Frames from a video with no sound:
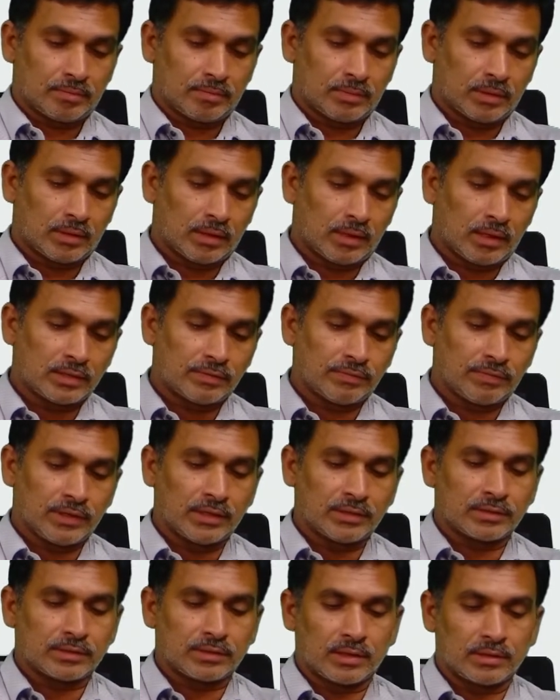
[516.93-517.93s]
as we
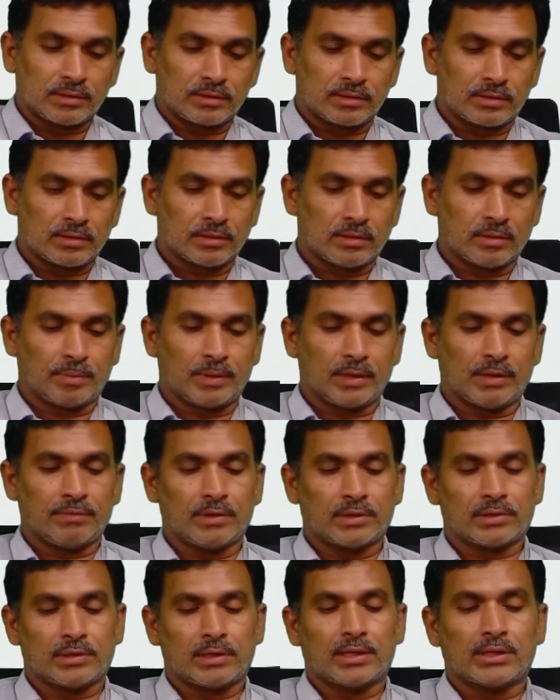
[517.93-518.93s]
discussed in the
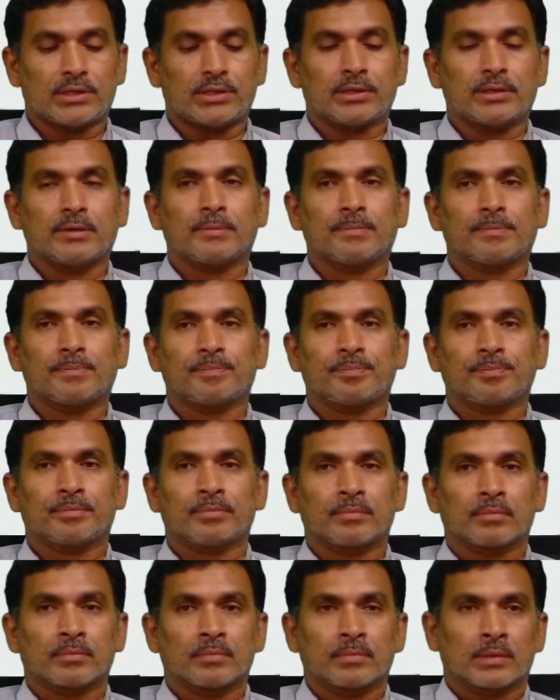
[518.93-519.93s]
previous lecture,
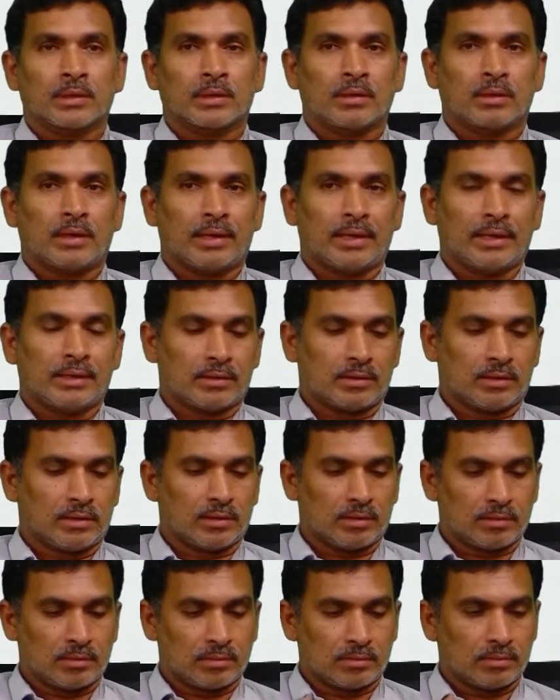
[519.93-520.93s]
like
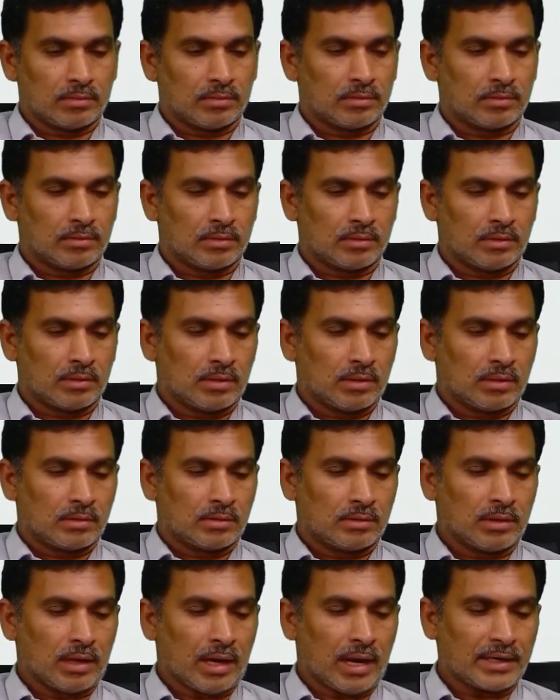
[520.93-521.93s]
the
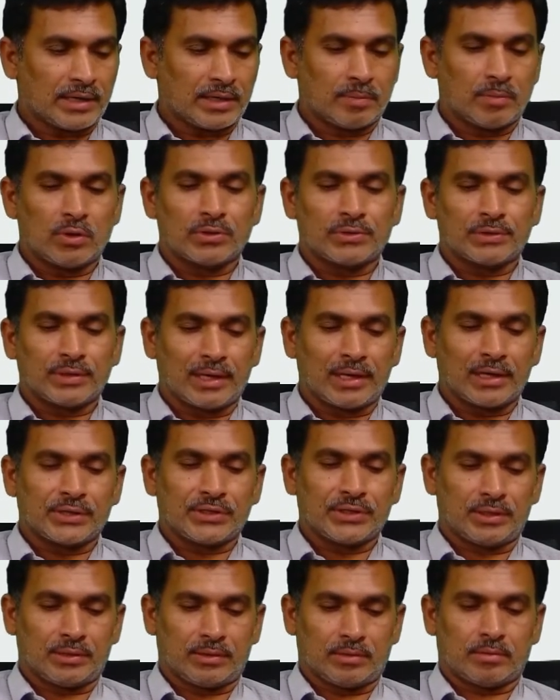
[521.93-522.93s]
attribute
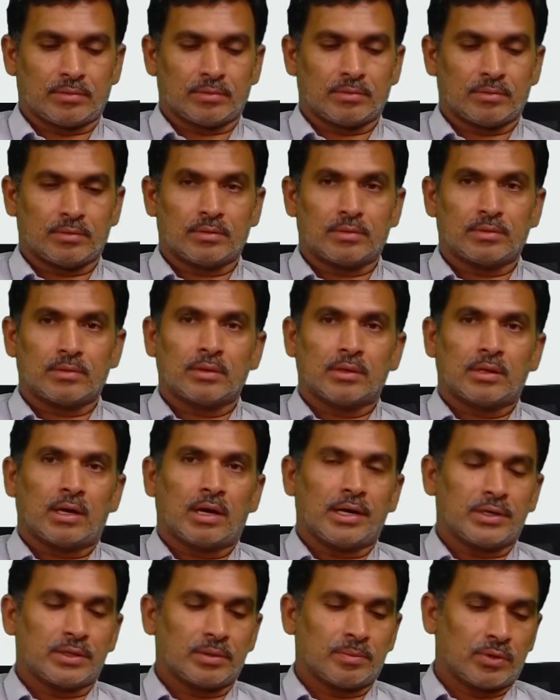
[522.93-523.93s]
selection
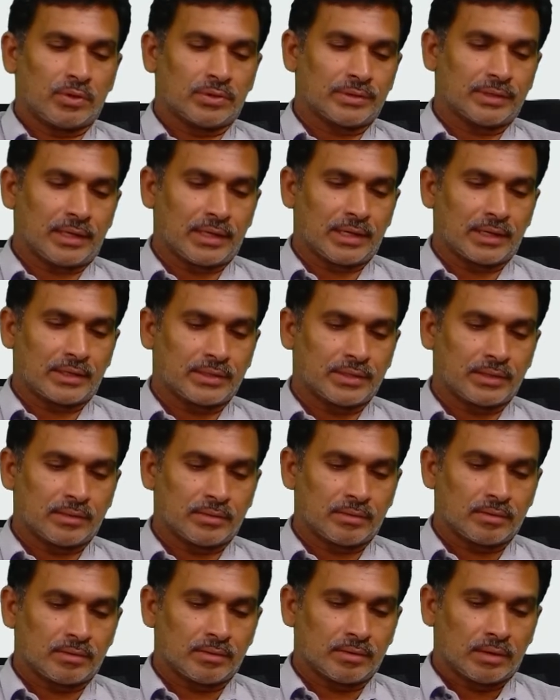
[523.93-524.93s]
and
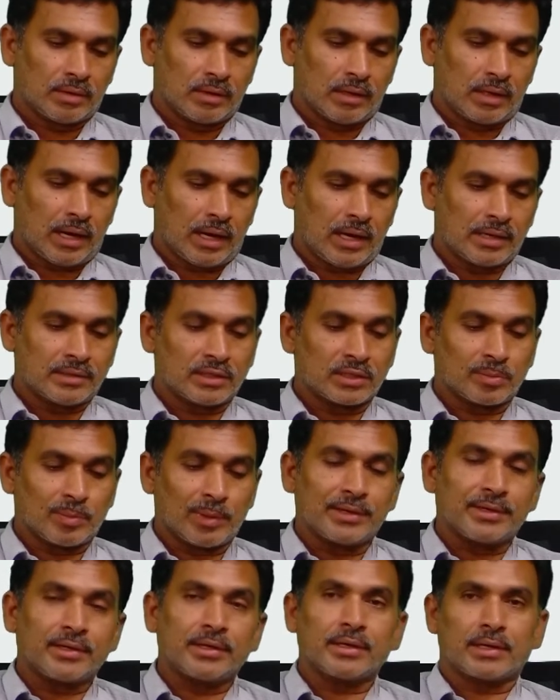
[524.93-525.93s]
the
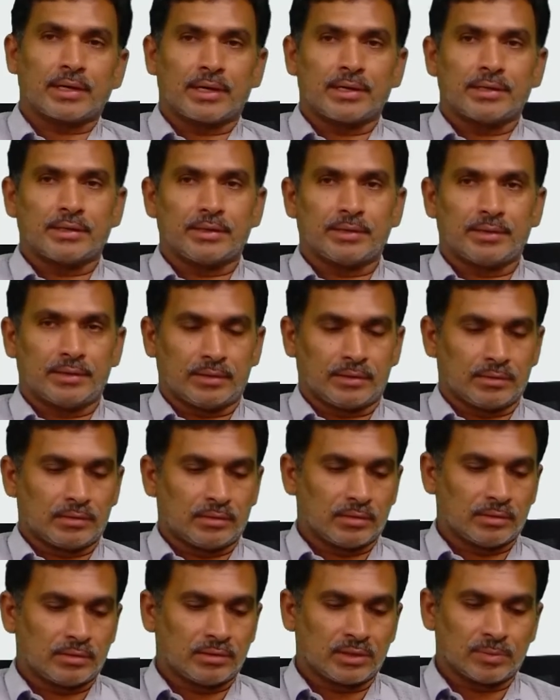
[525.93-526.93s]
splitting criteria.
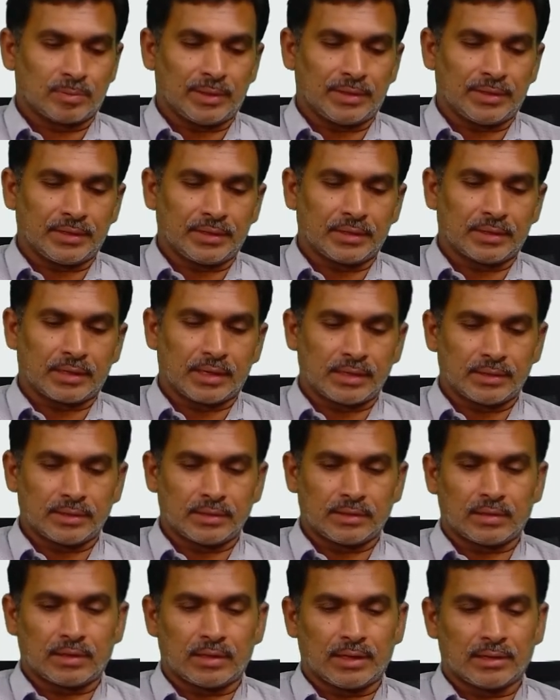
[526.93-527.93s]
The splitting
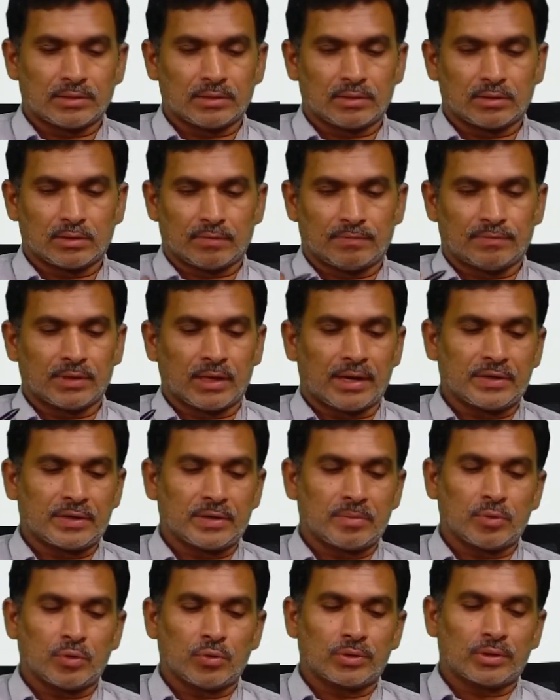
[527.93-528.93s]
criteria, like if the
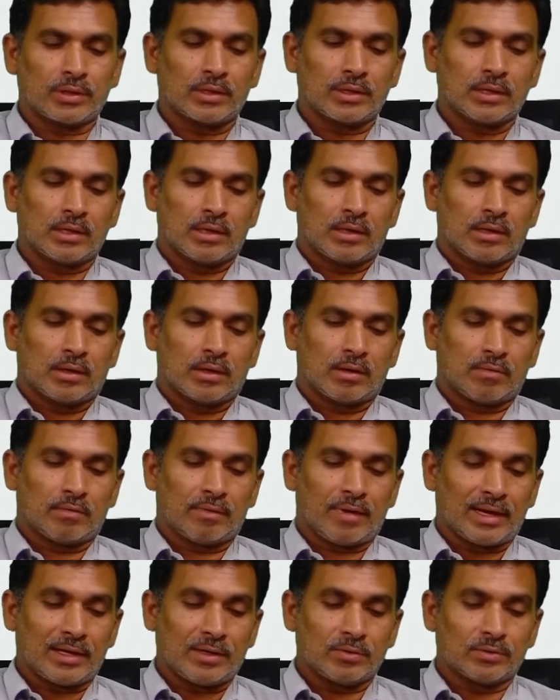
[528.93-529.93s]
attribute
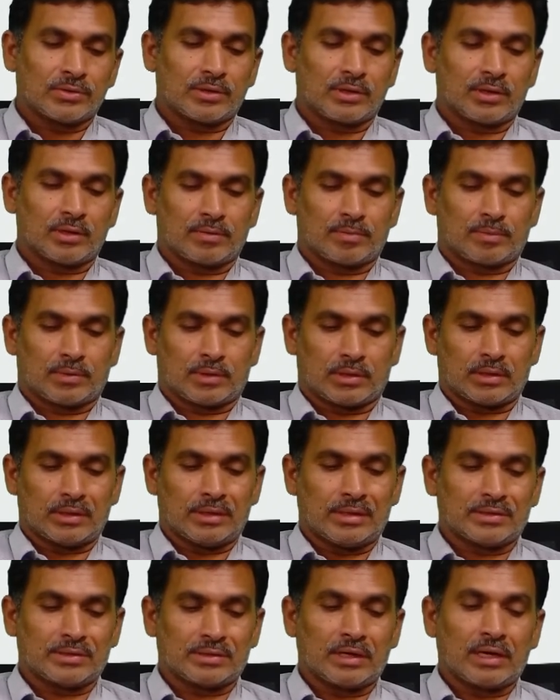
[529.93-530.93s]
values are
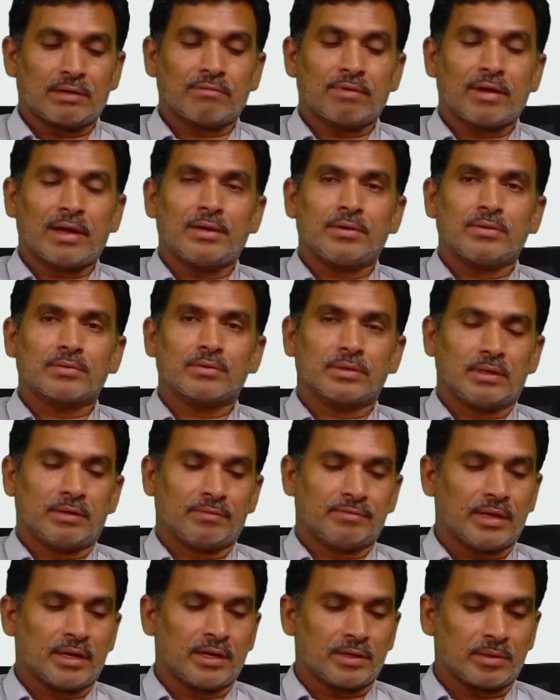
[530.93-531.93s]
discrete values, if
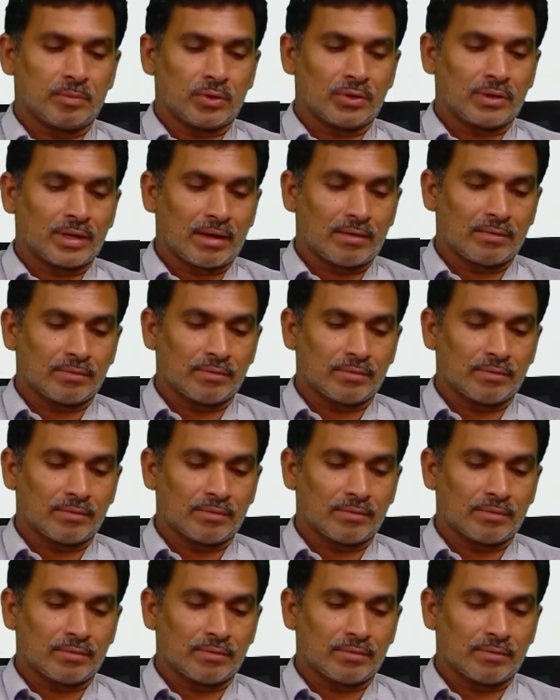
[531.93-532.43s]
the attribute have